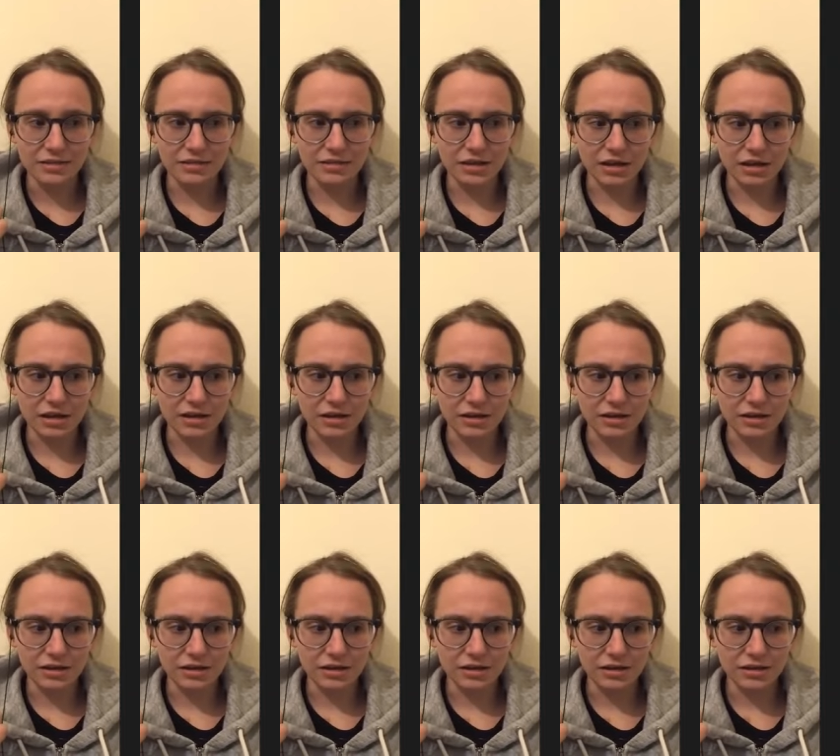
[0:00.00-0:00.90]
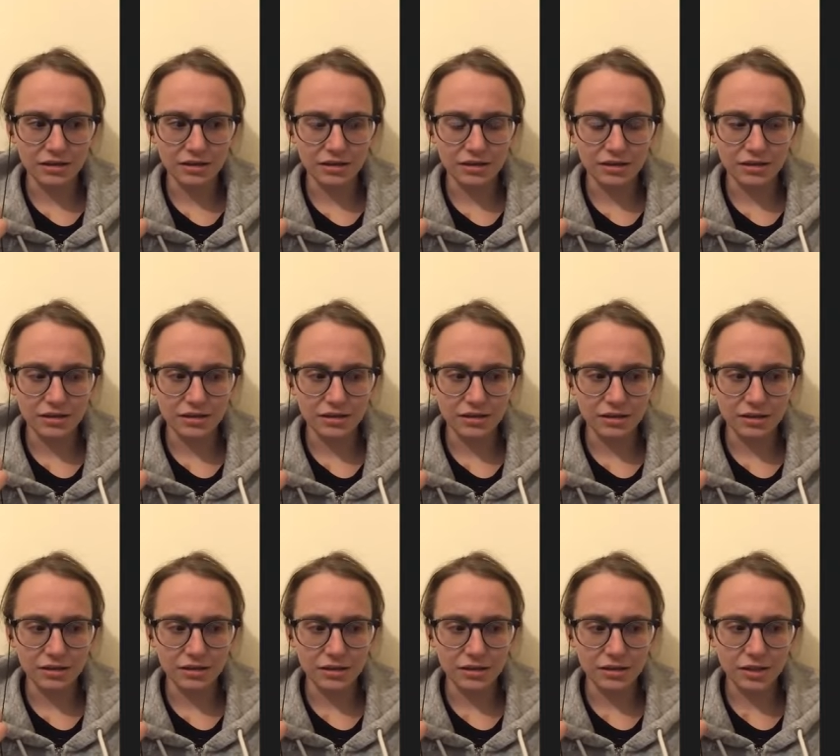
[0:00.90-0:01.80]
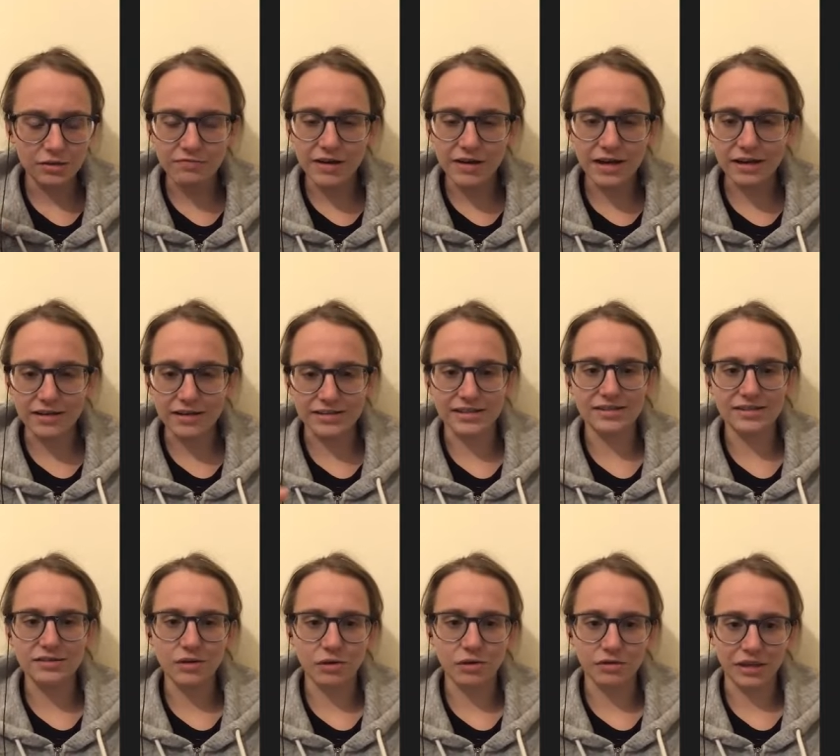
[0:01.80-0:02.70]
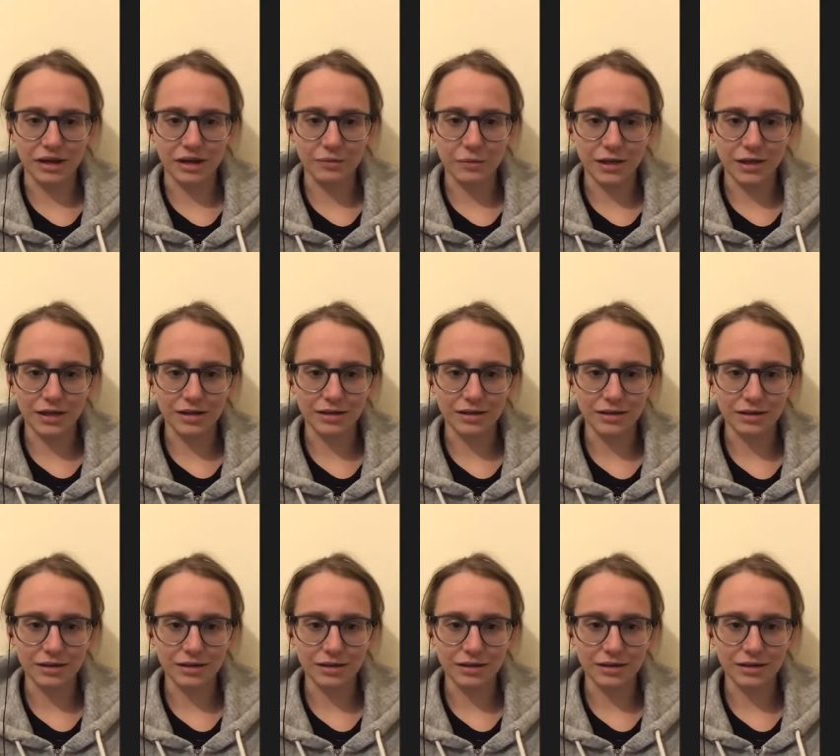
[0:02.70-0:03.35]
that you realize it's not that way.